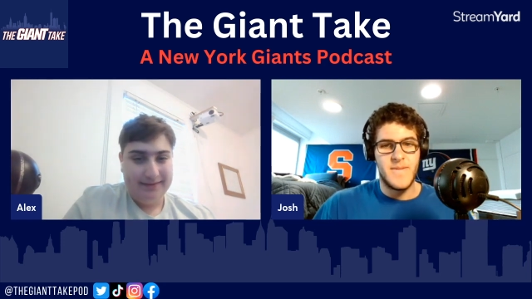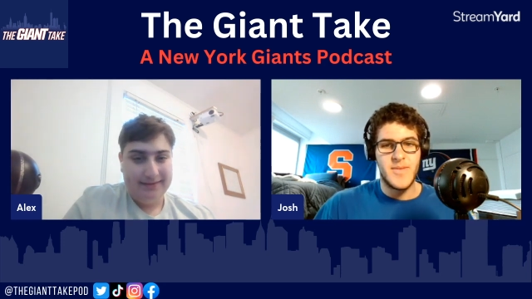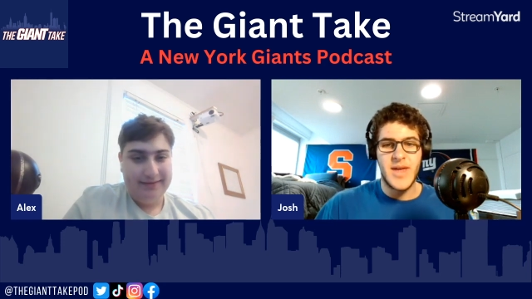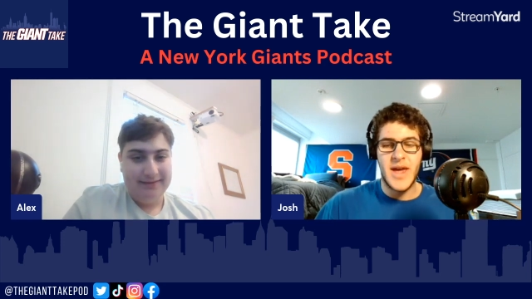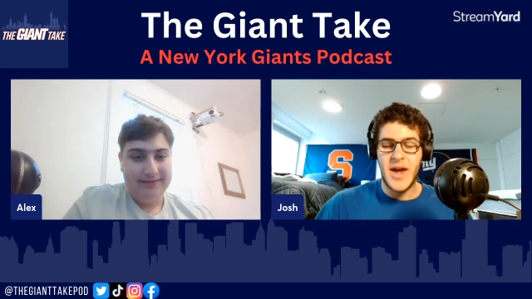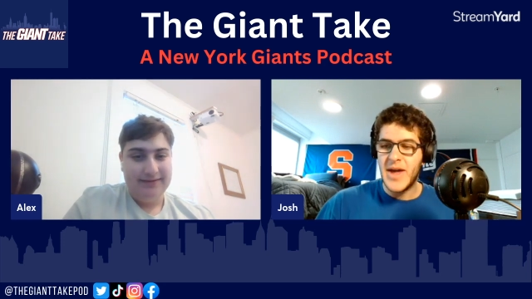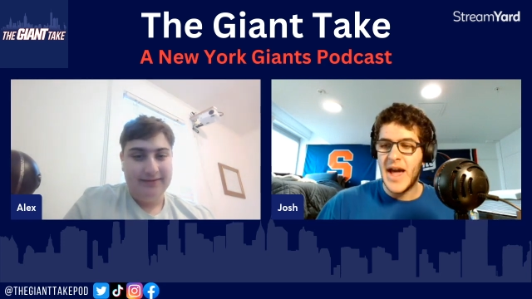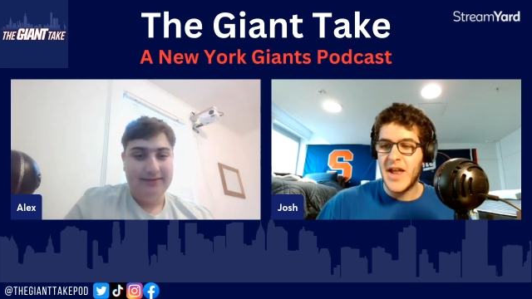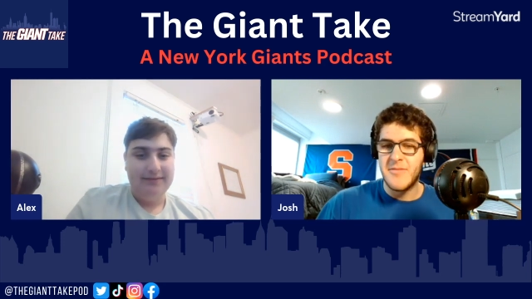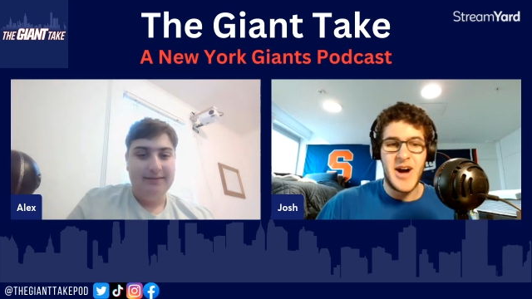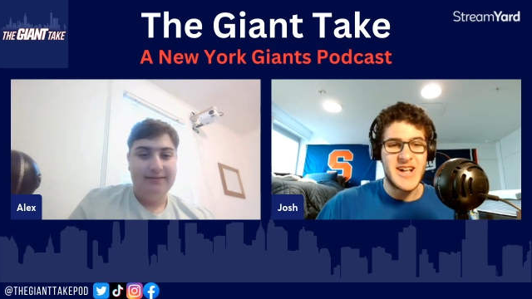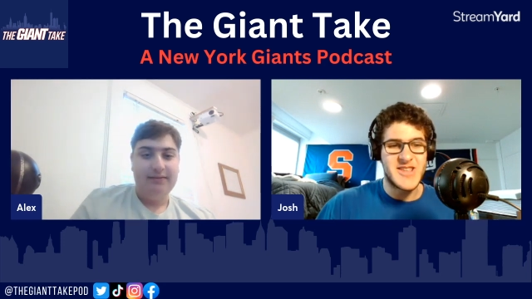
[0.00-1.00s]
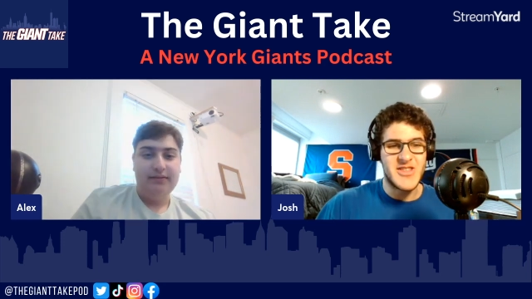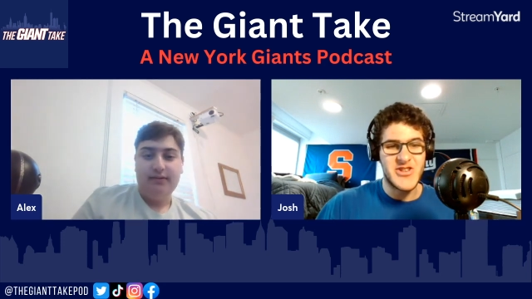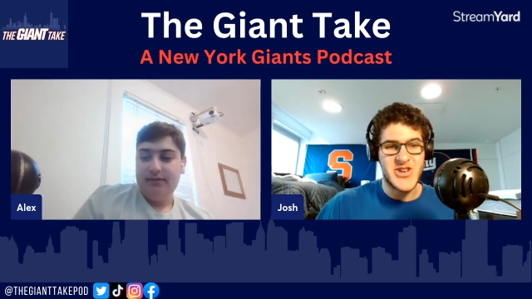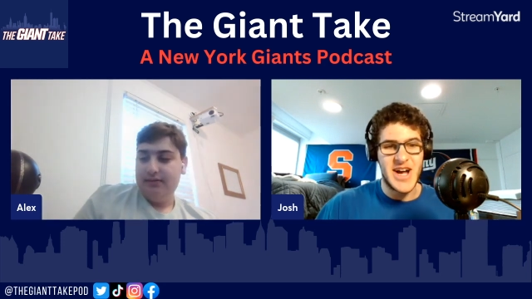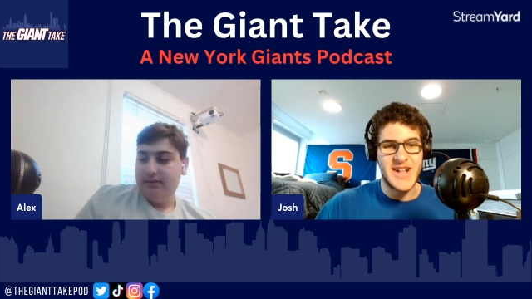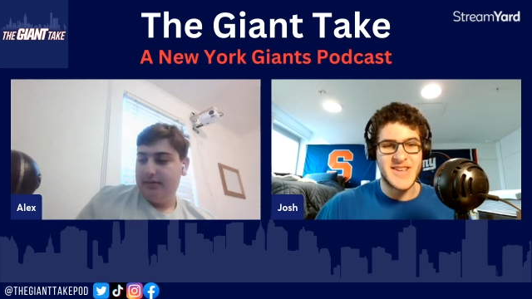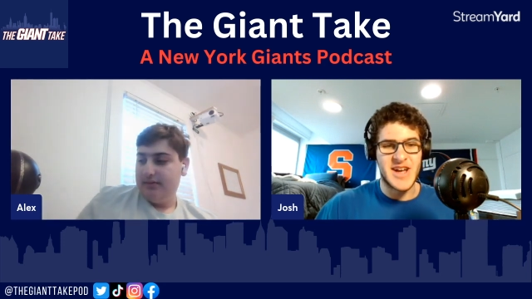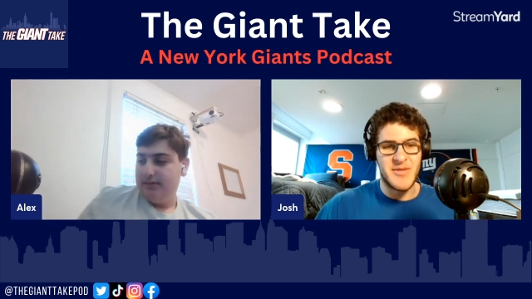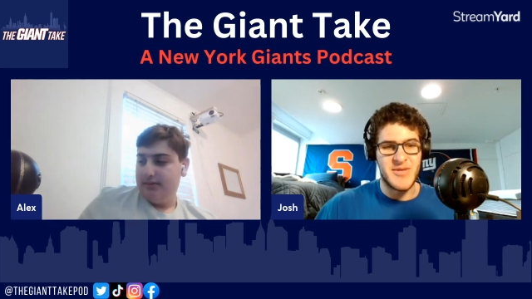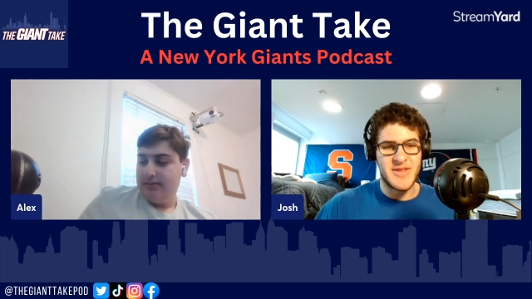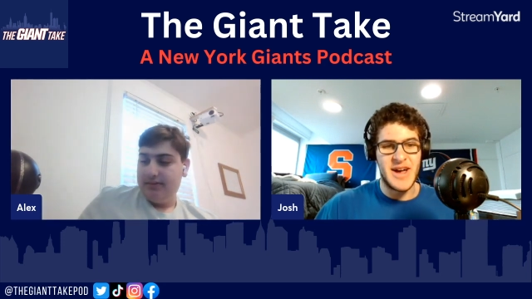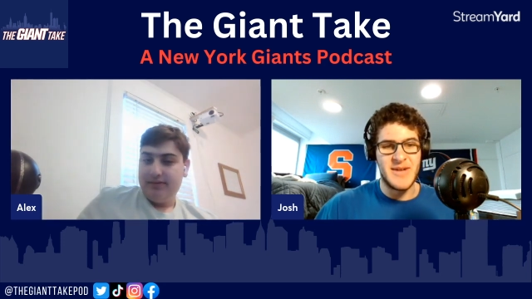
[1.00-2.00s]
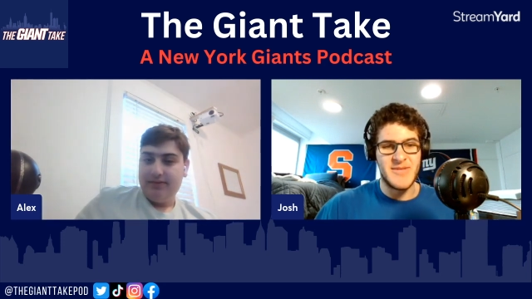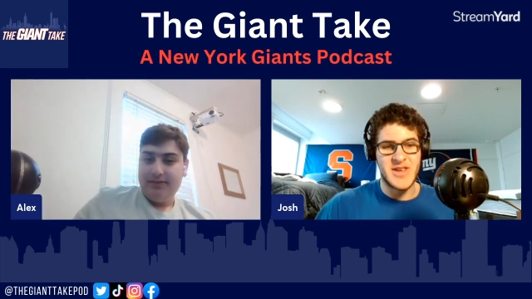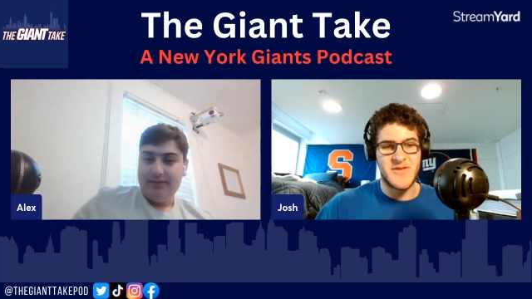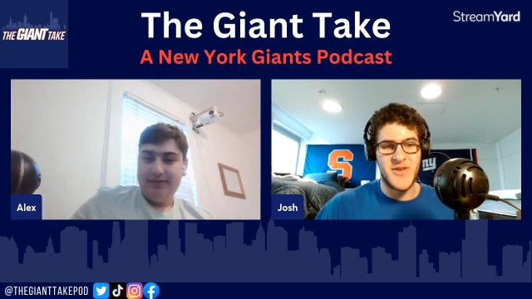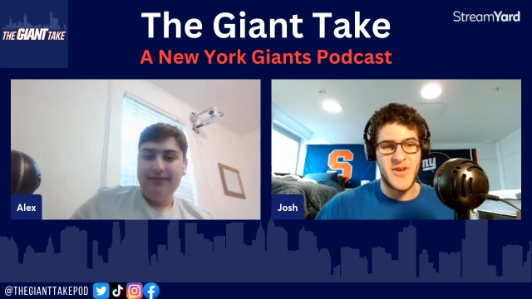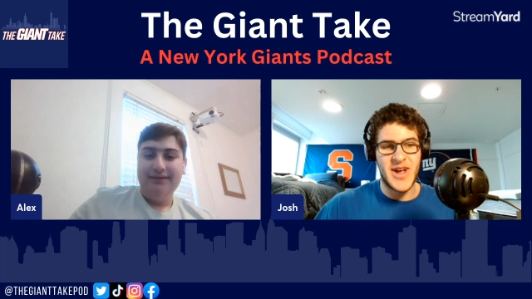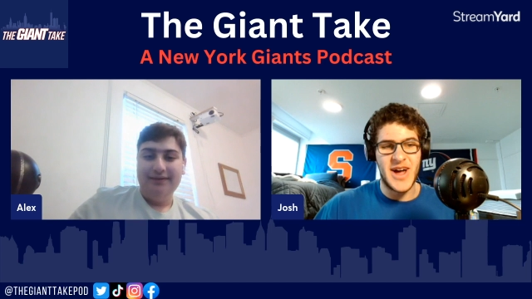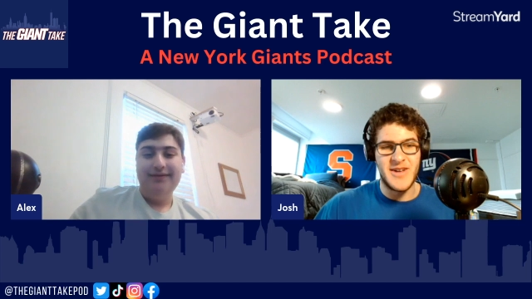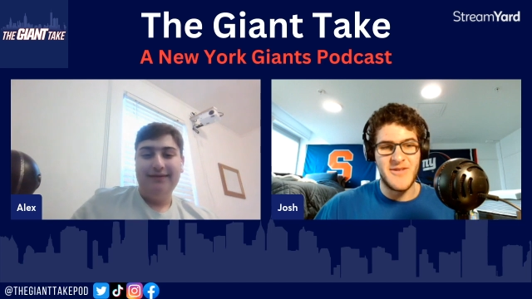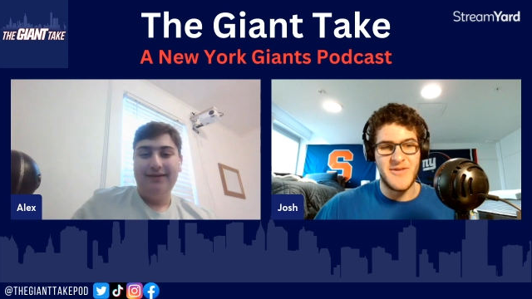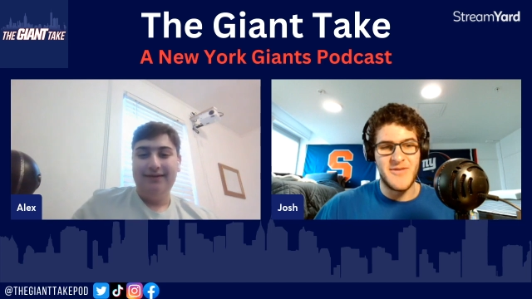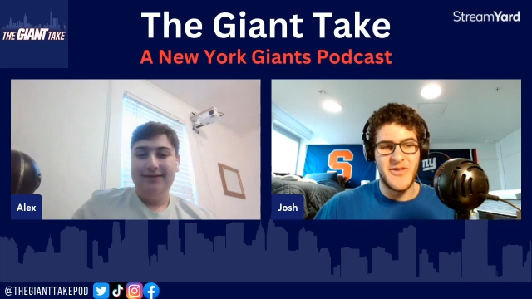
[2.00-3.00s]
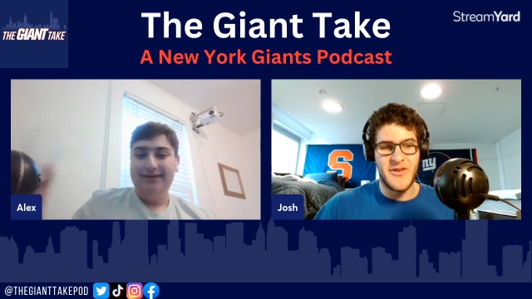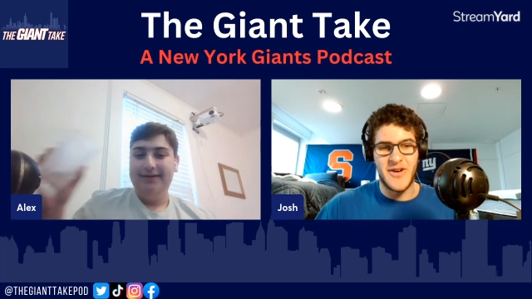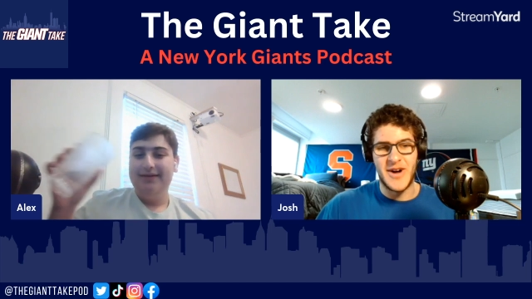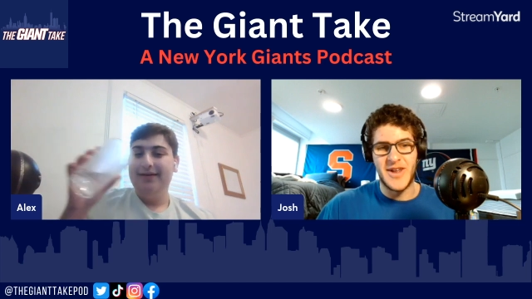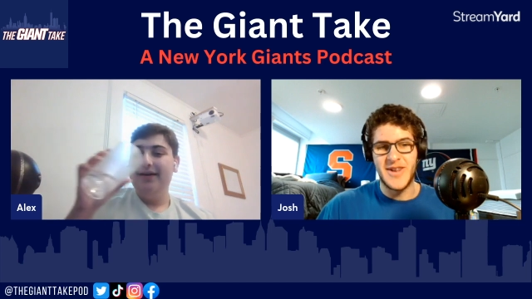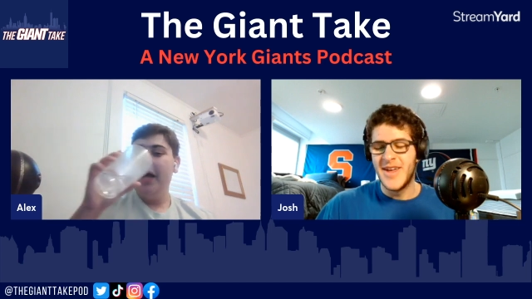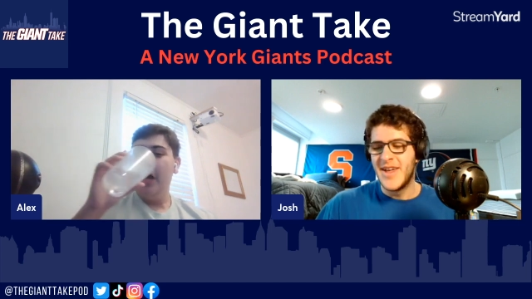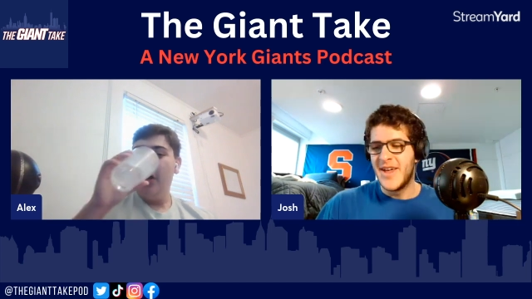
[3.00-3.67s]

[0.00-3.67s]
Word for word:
Speaker 1: yeah, we had him mock to the Giants a couple times just for kind of for fun.